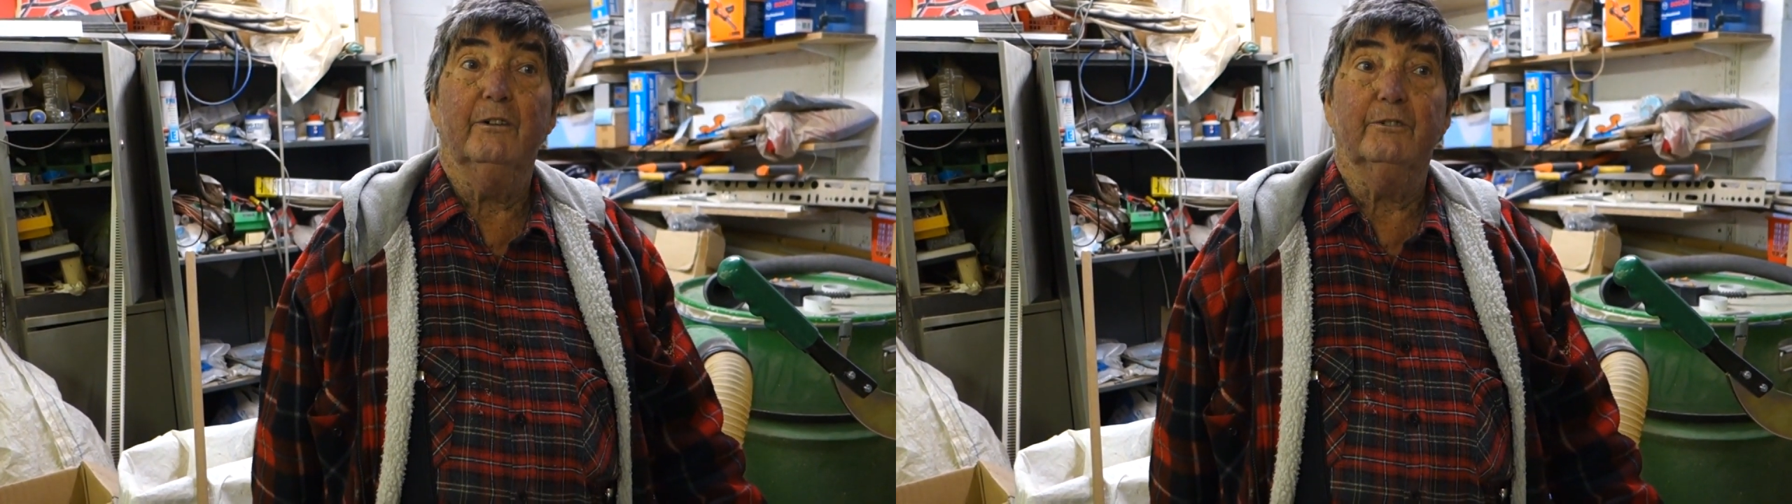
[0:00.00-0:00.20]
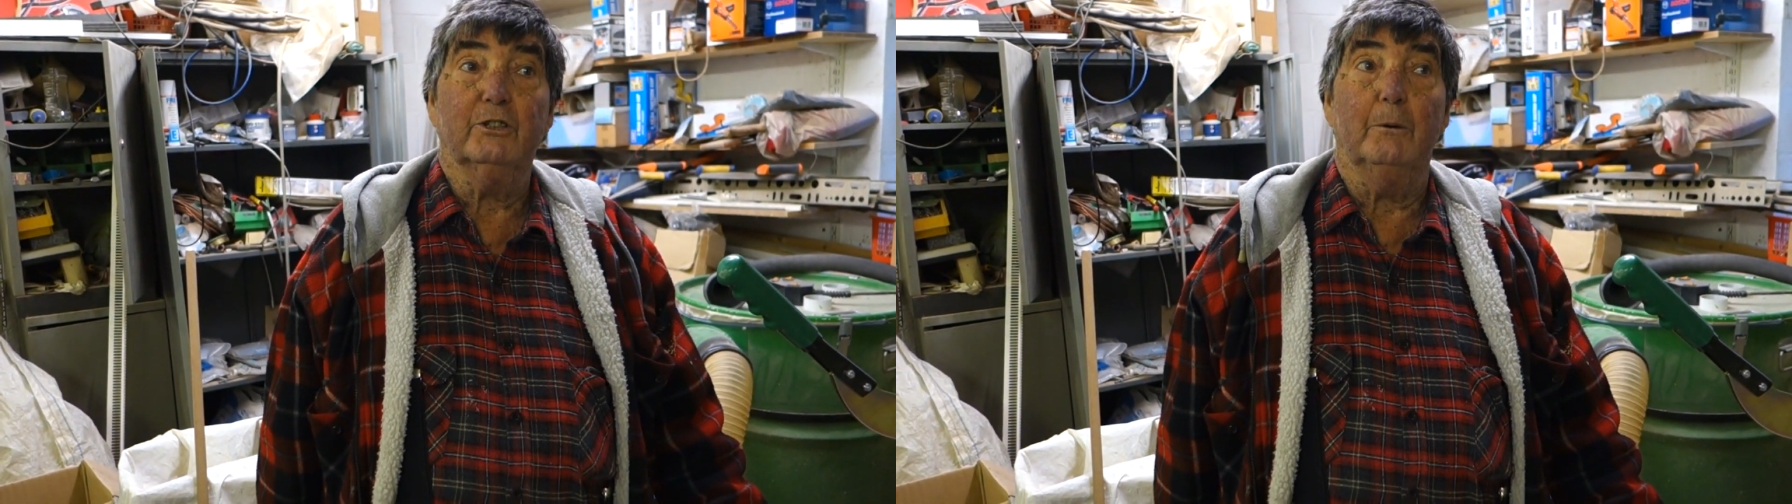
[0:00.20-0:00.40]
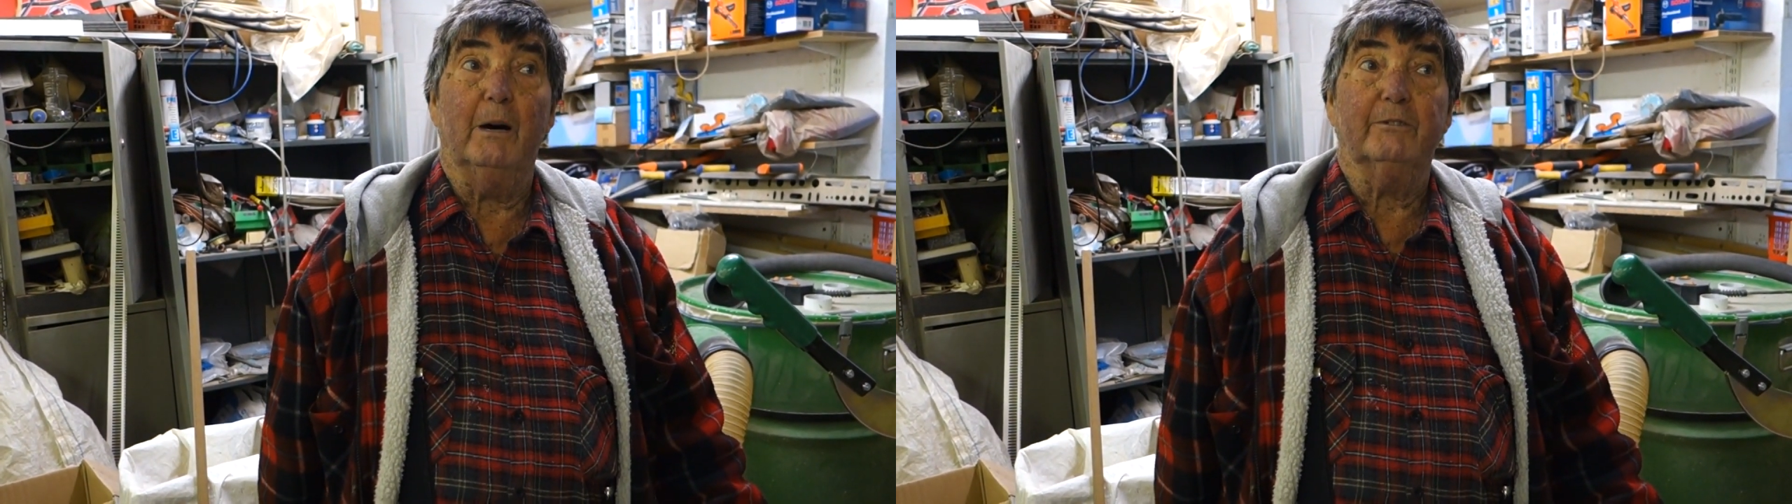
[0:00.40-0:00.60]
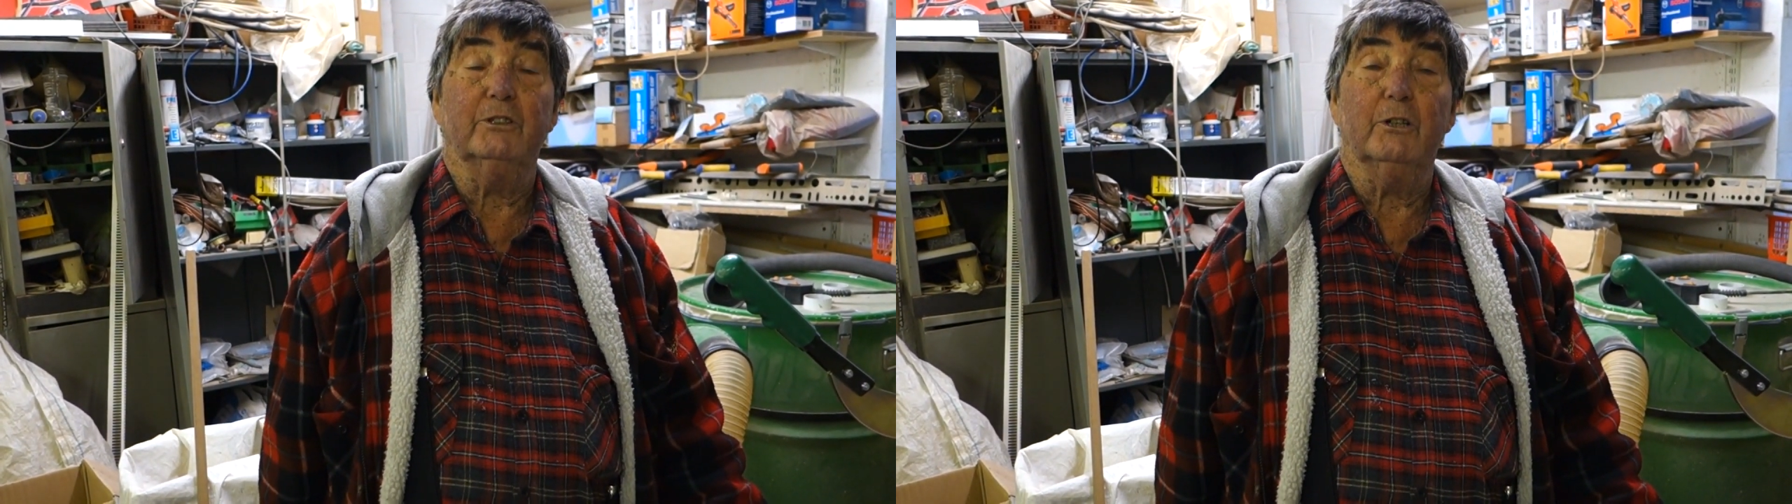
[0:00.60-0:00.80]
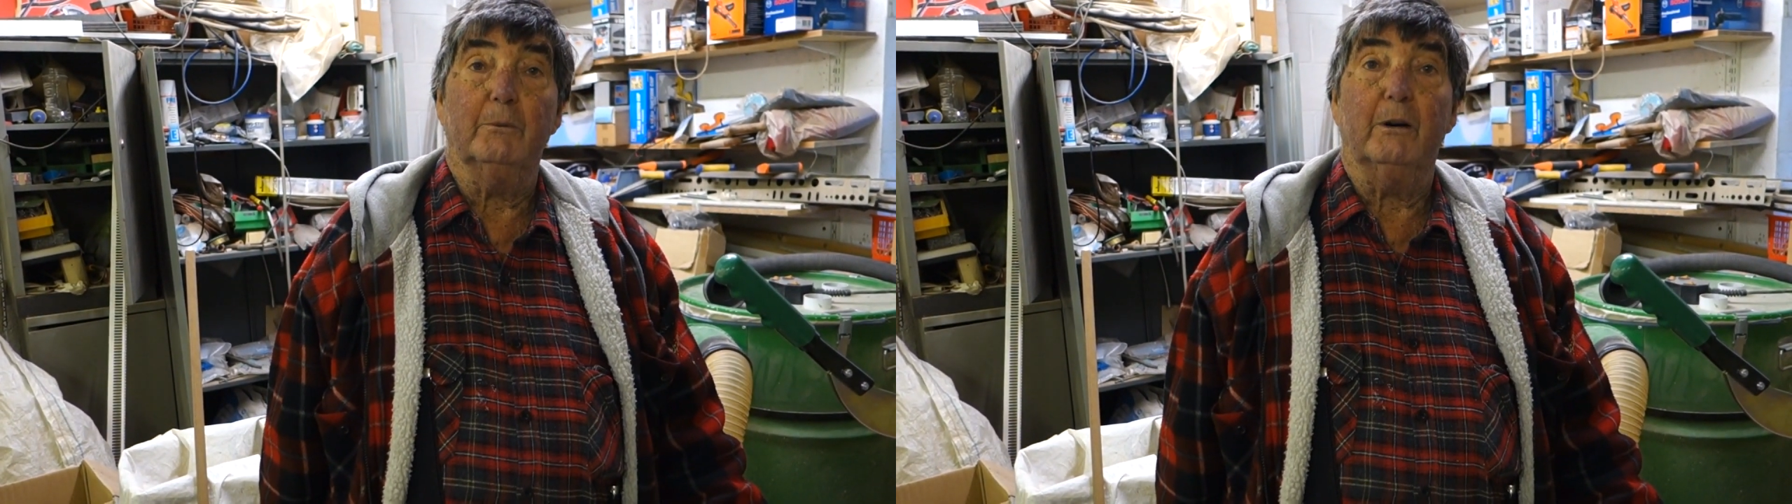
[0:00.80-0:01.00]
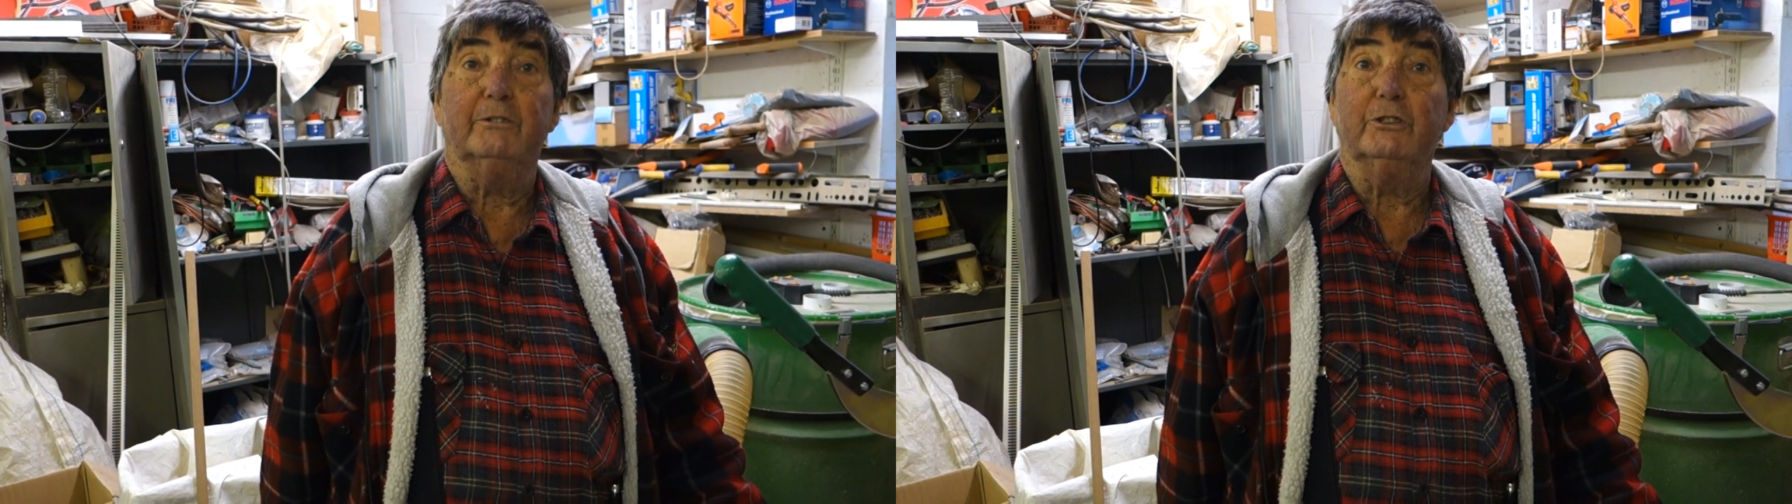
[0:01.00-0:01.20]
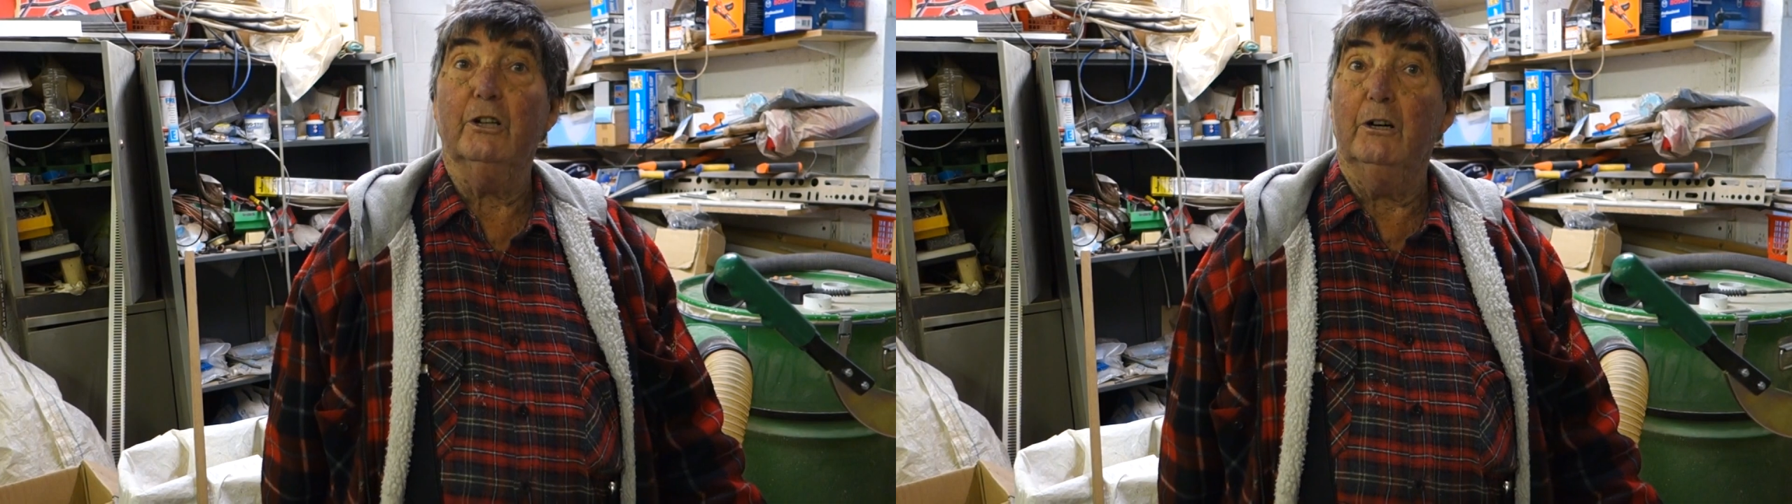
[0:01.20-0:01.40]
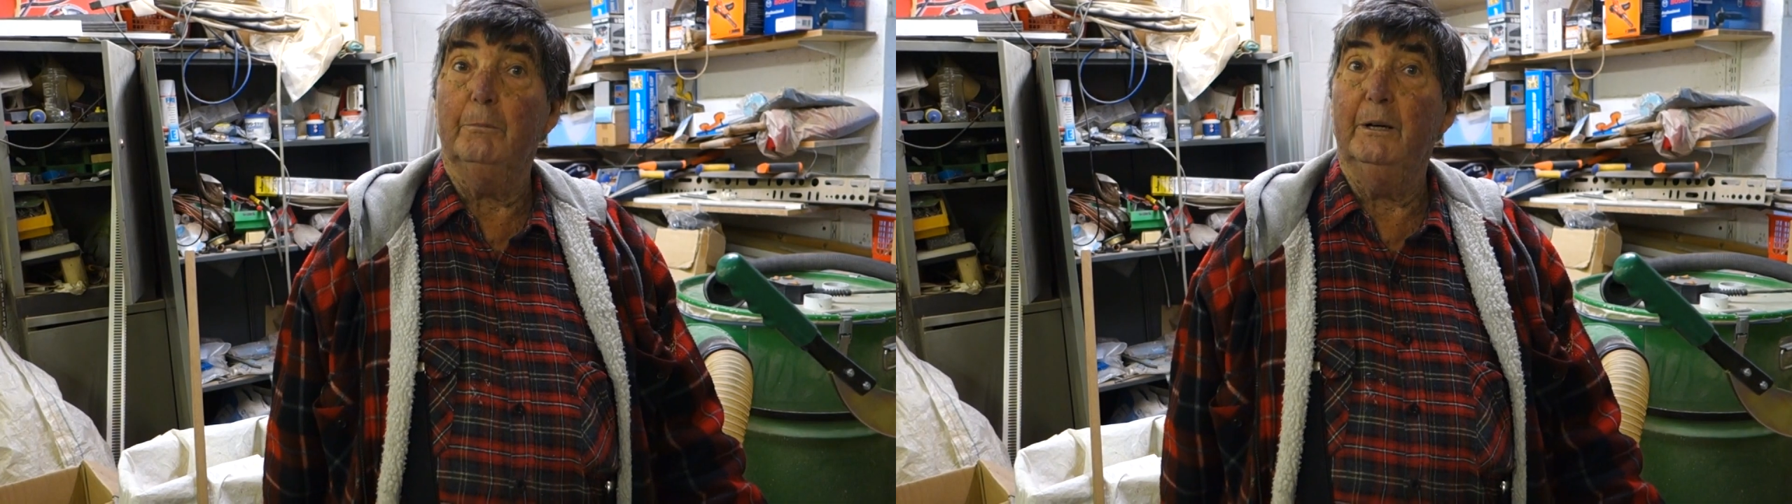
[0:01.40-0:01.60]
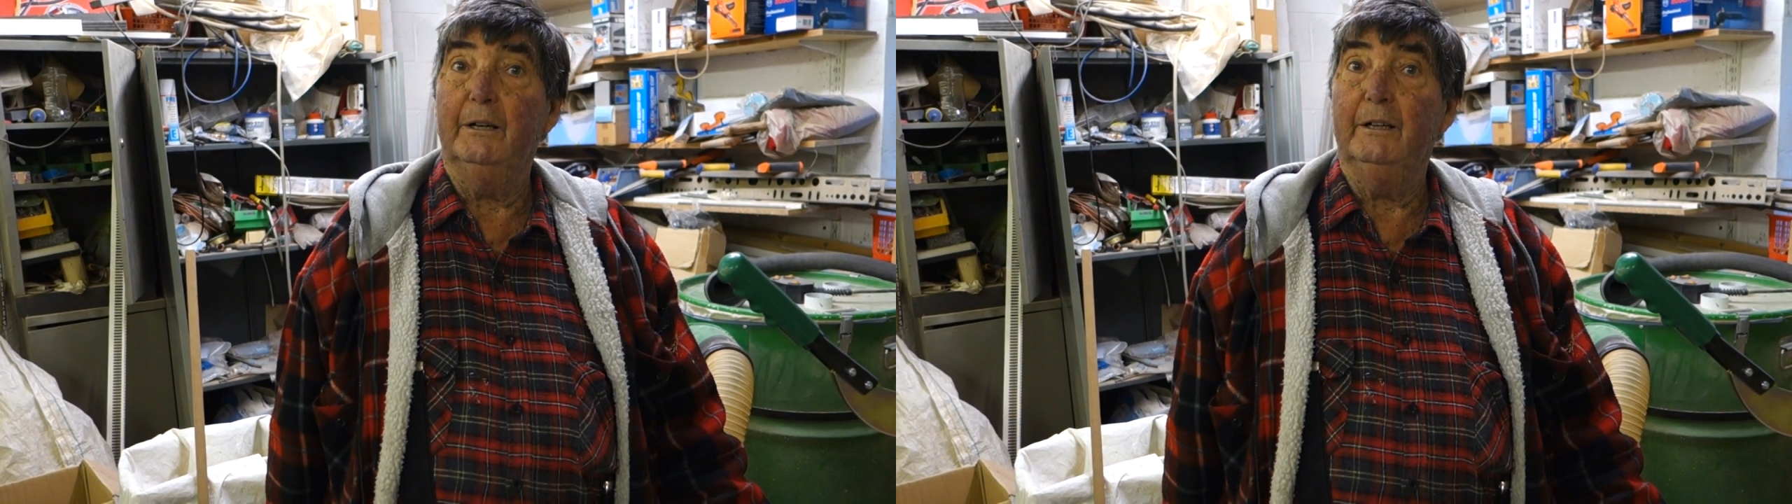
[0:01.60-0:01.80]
for job after job after job,